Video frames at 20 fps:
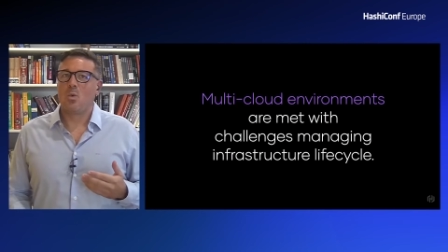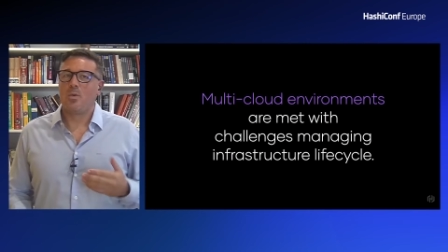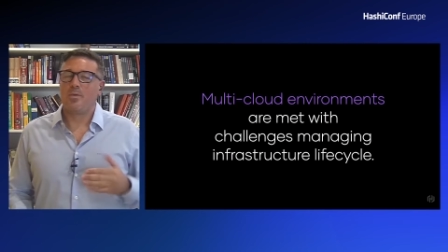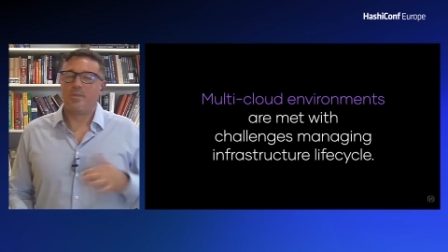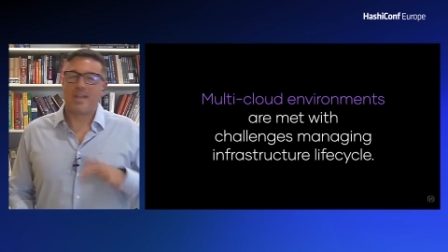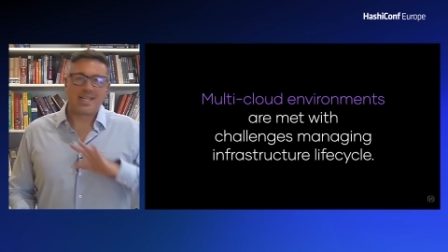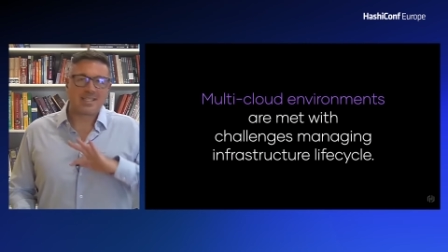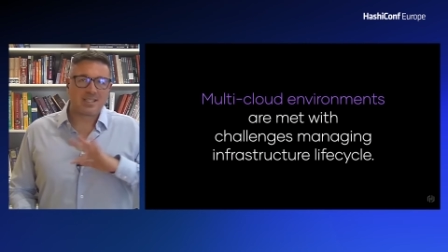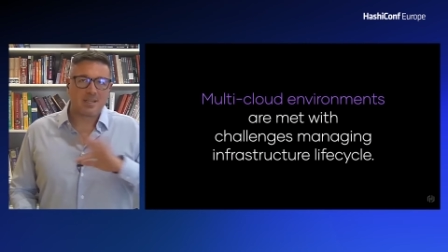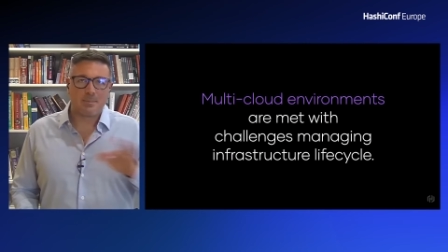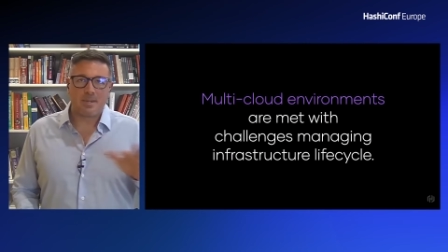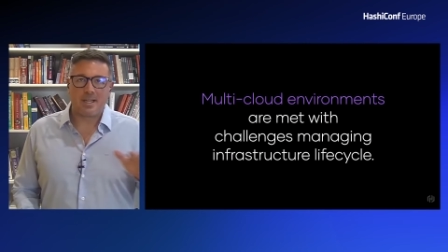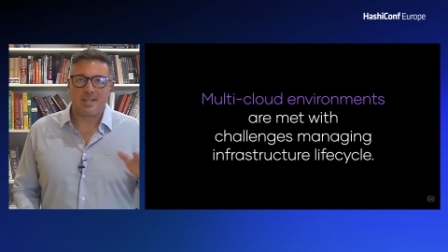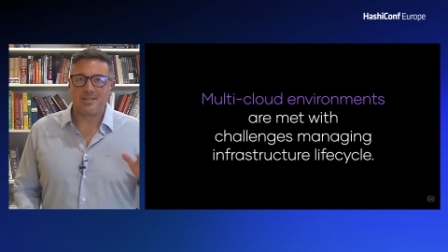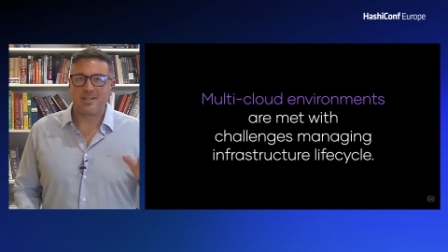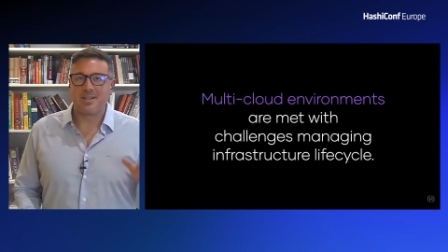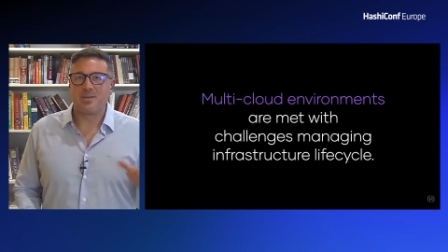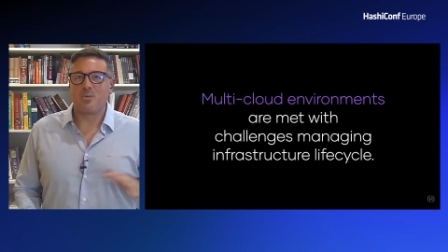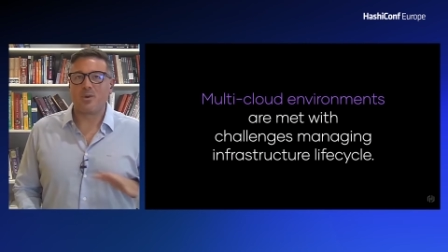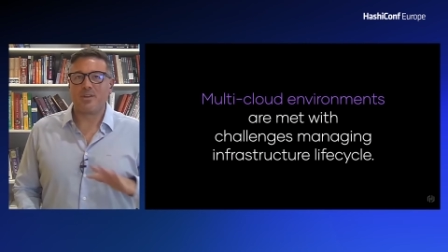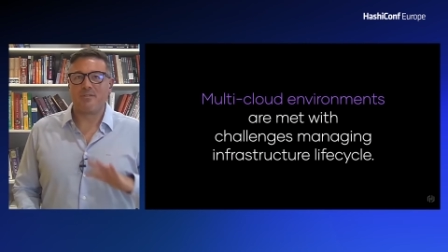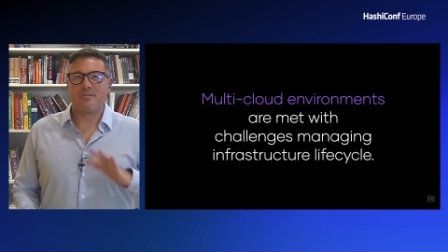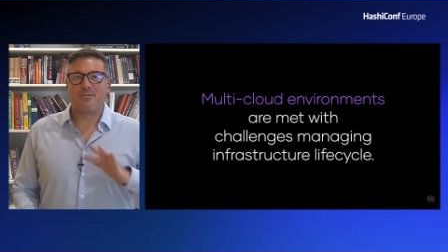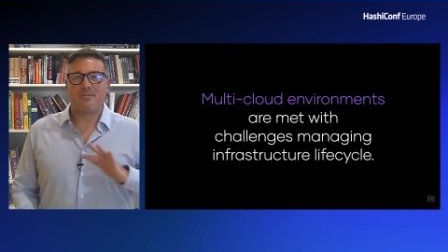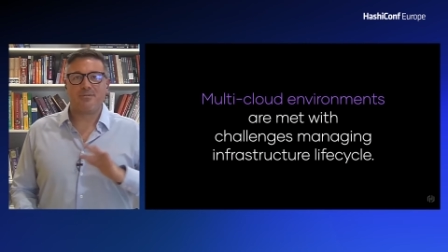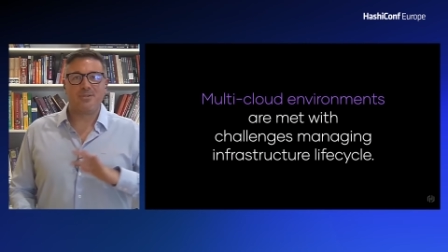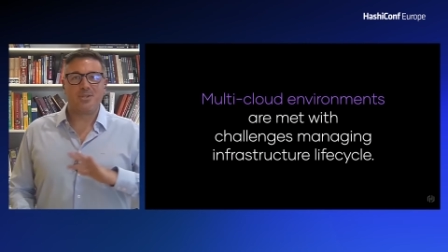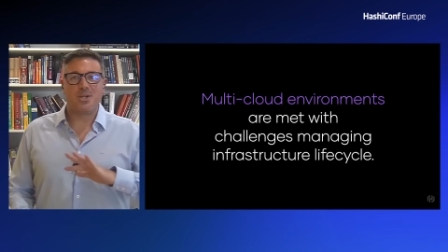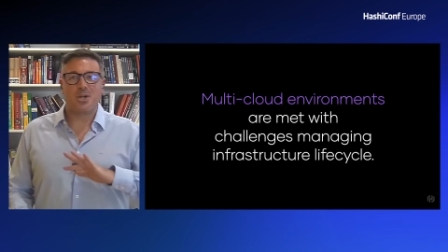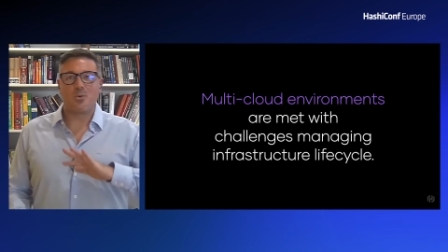that's amazing. We've,
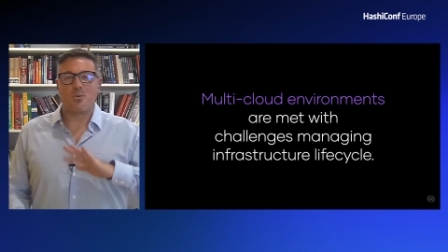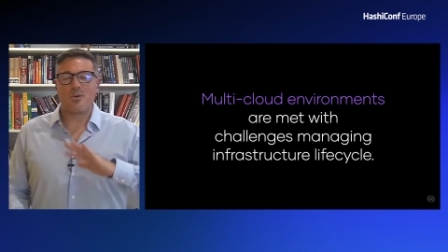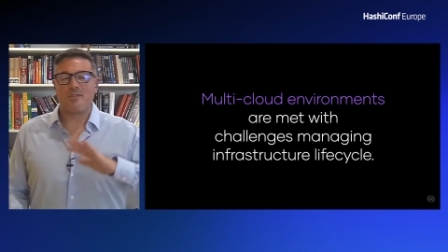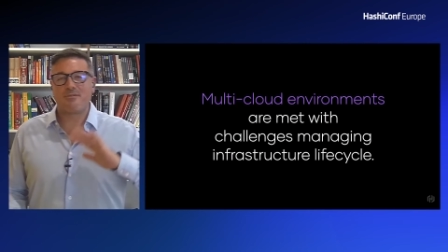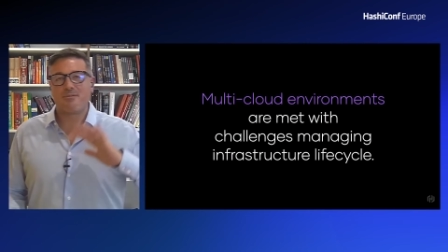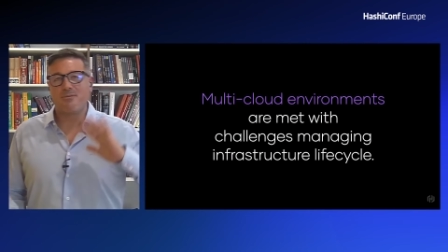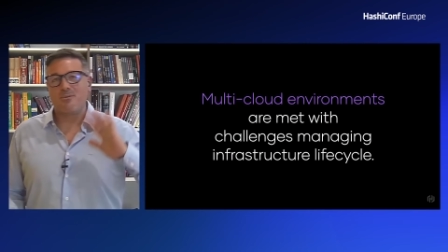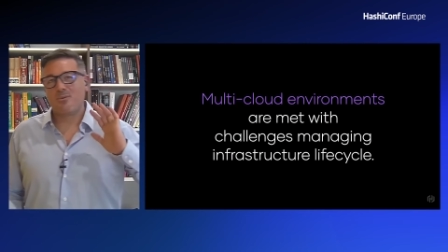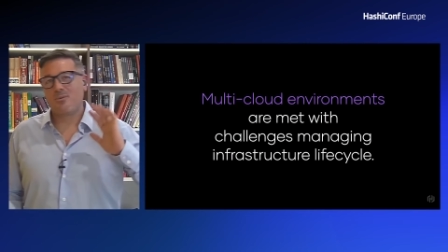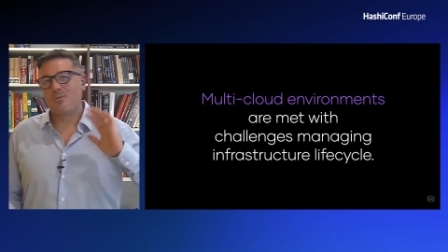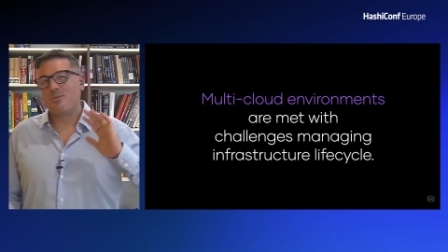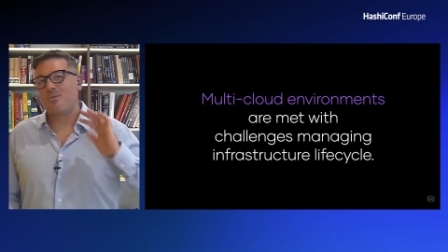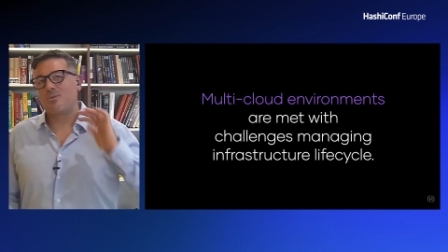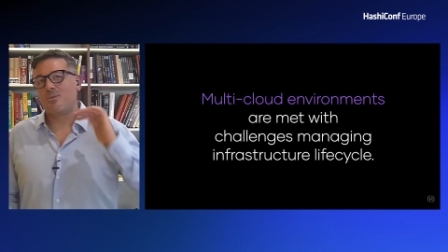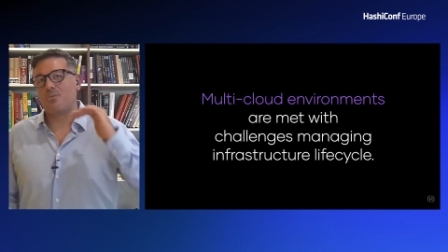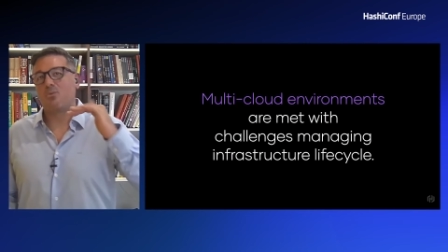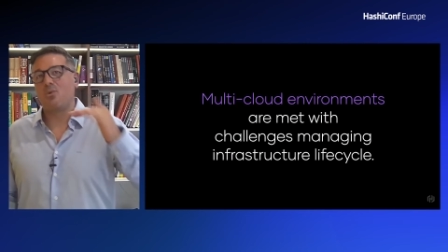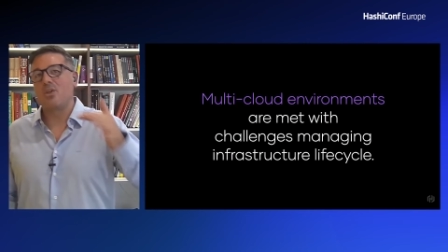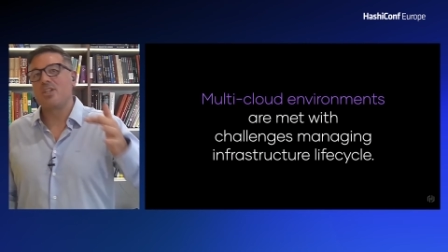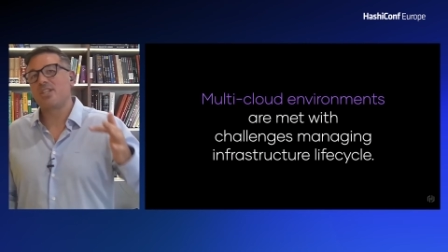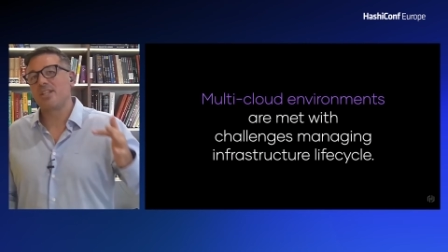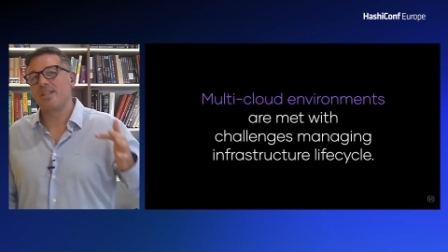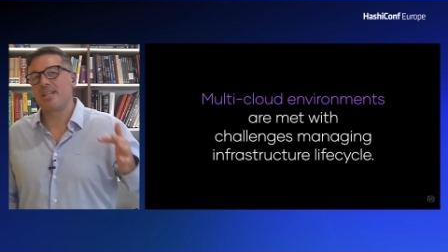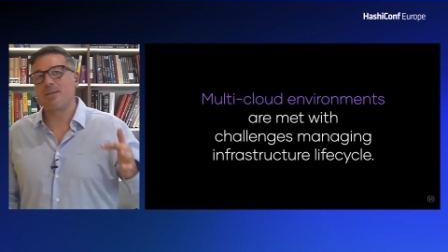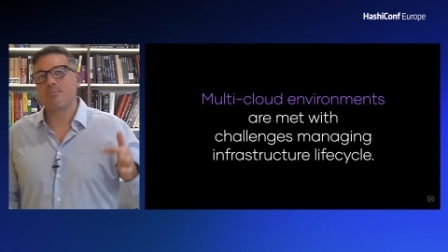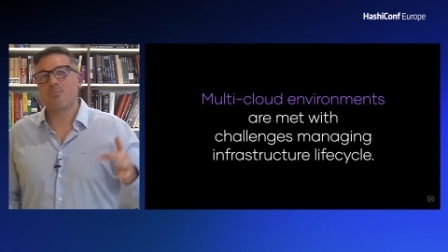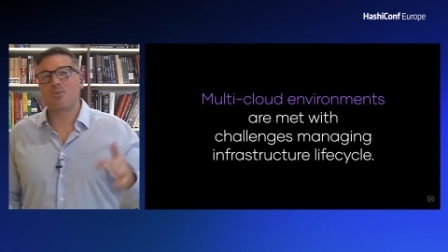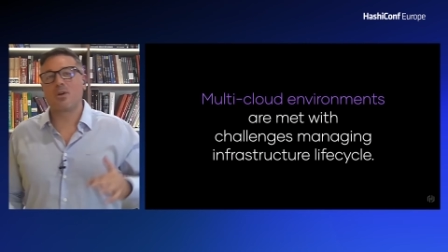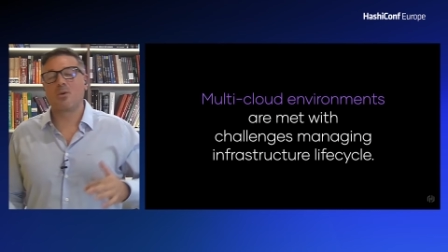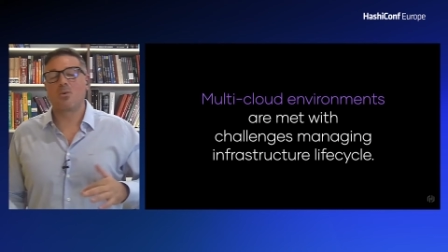you know, we've reaching
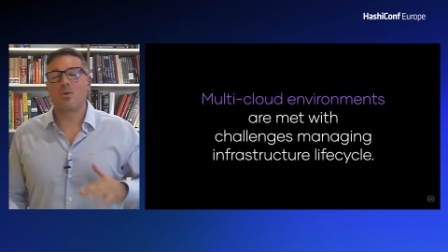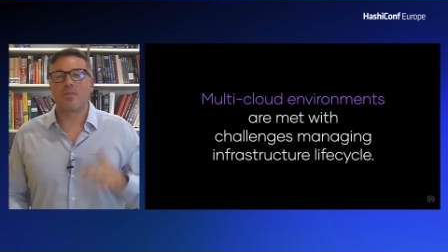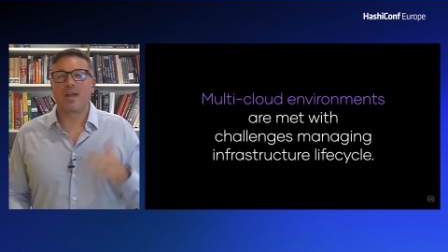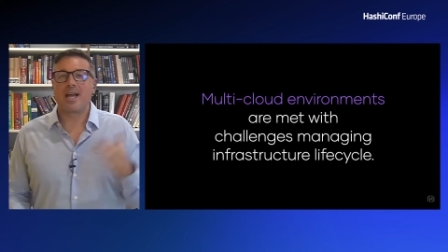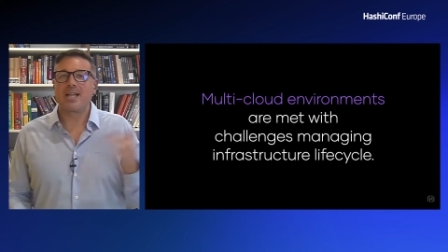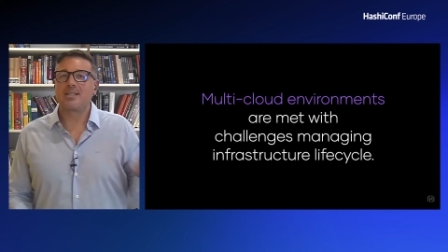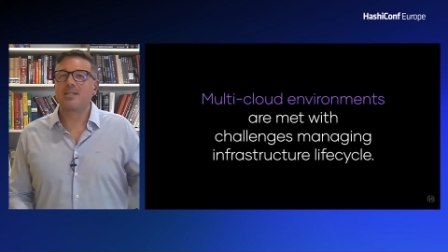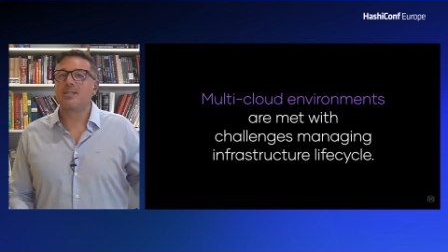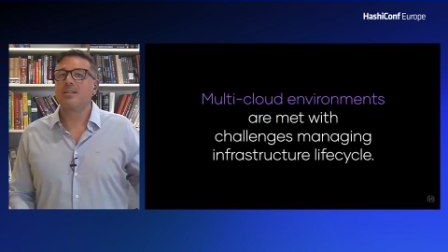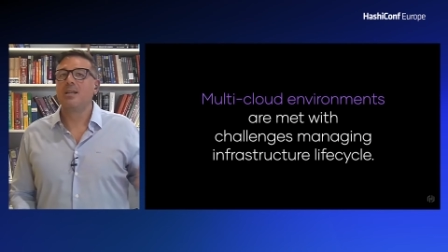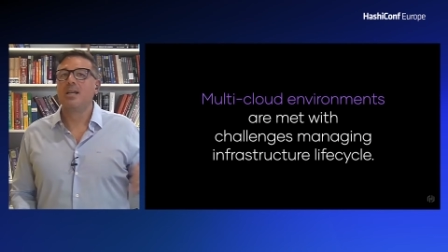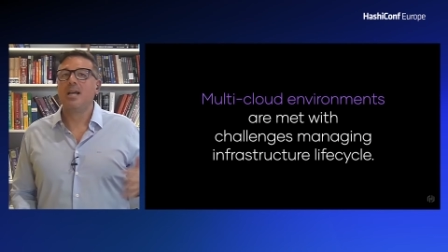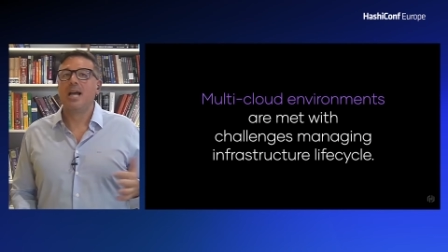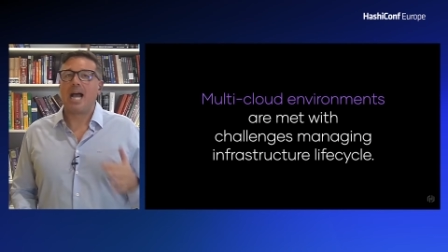that point where that's